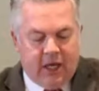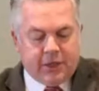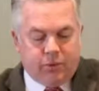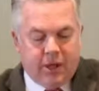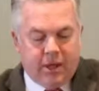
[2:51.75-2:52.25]

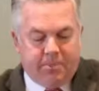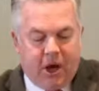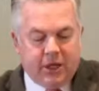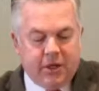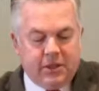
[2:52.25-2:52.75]
elsewhere that
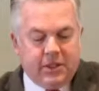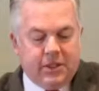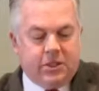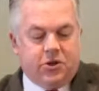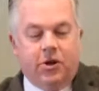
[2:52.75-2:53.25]
Paul uses
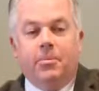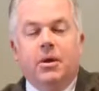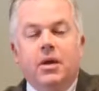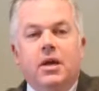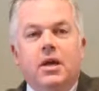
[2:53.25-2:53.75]
this
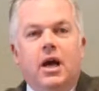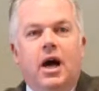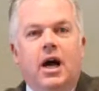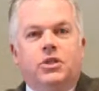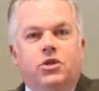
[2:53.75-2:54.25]
term
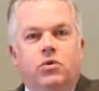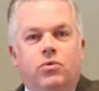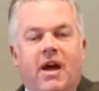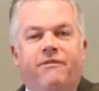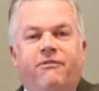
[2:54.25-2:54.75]
uh, to
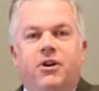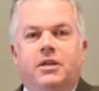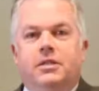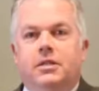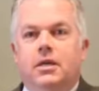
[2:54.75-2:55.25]

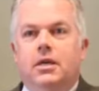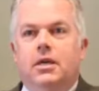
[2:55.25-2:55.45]
reference